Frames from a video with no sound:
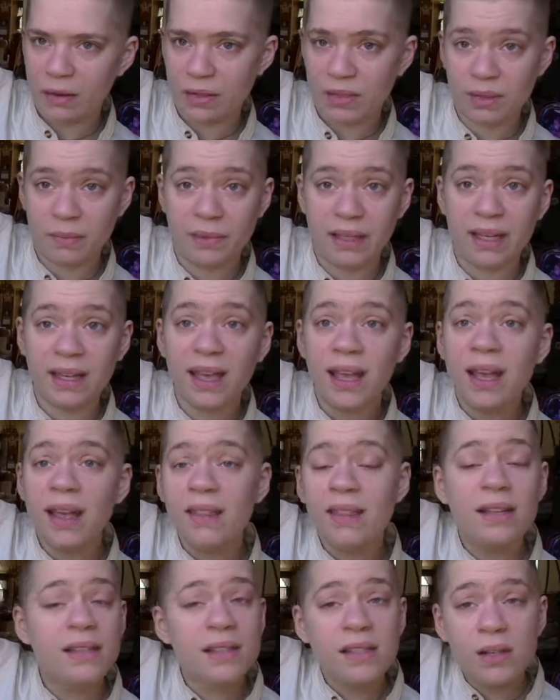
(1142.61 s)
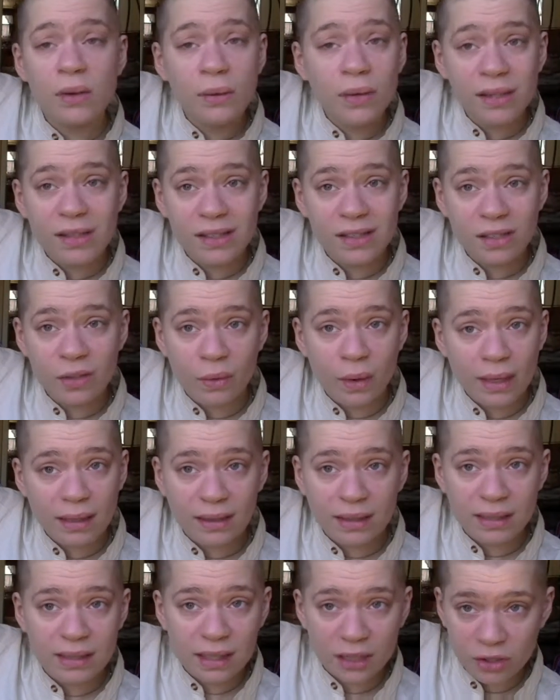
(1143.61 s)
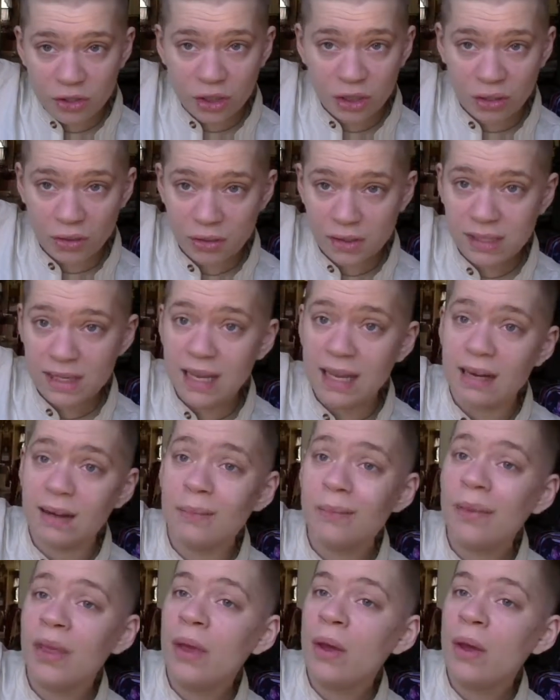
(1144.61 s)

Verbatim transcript: or something, that stone isn't directly touching your skin.